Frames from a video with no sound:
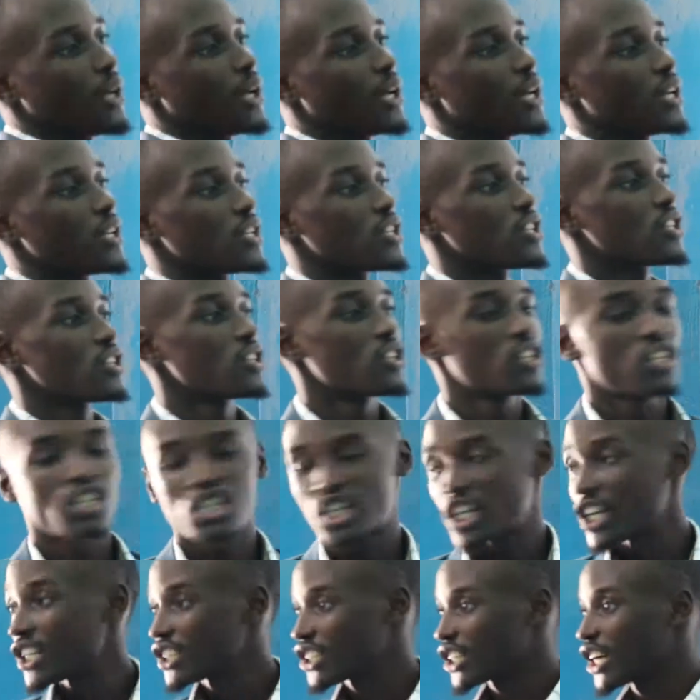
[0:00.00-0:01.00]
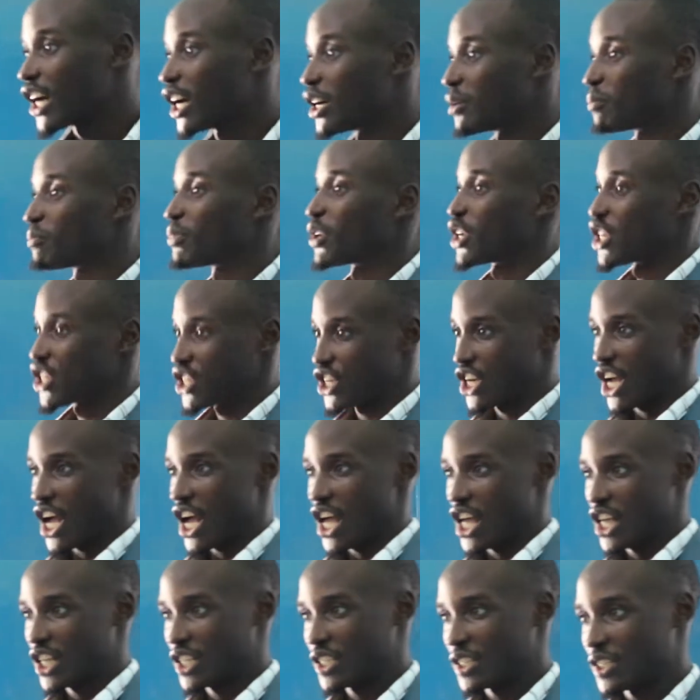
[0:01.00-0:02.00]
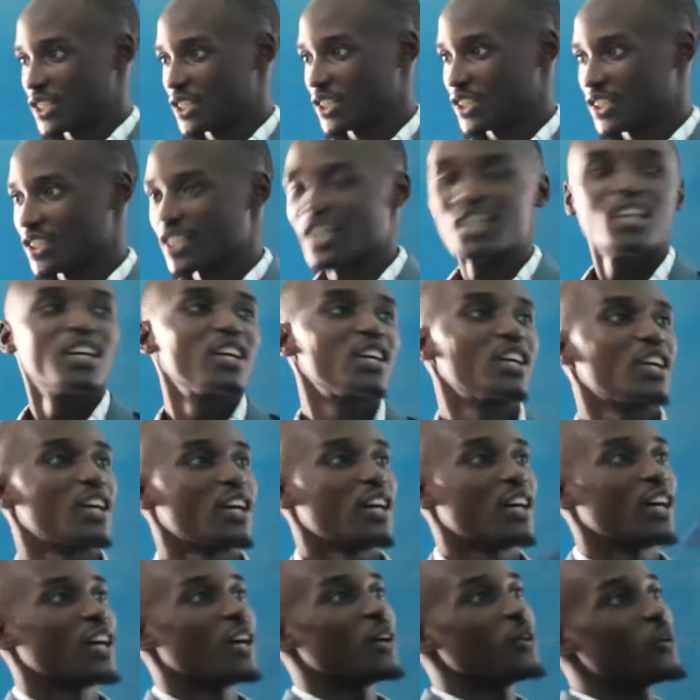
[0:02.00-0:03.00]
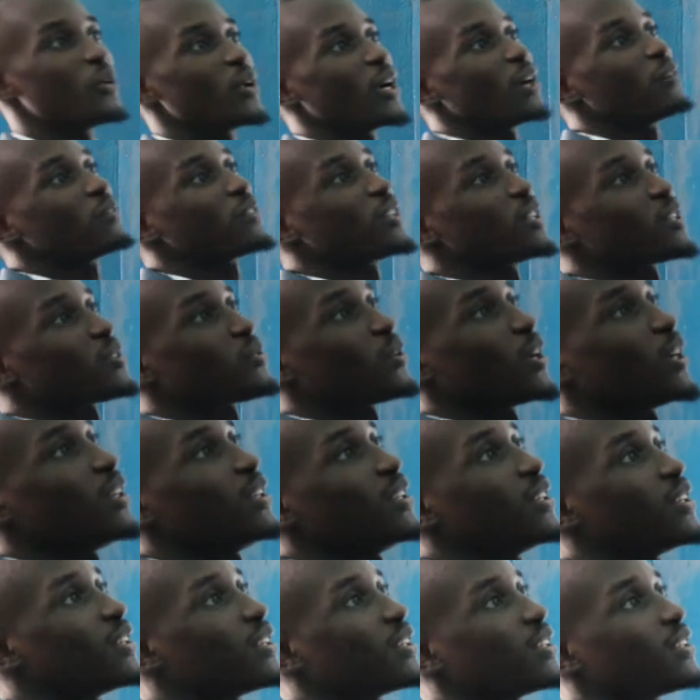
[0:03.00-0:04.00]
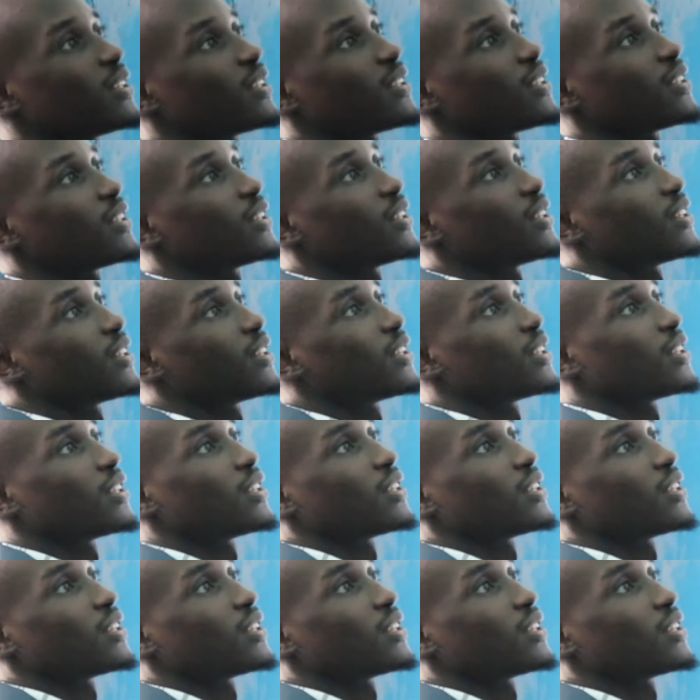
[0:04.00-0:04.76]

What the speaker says: I'm a lecturer at Frontier College. Today I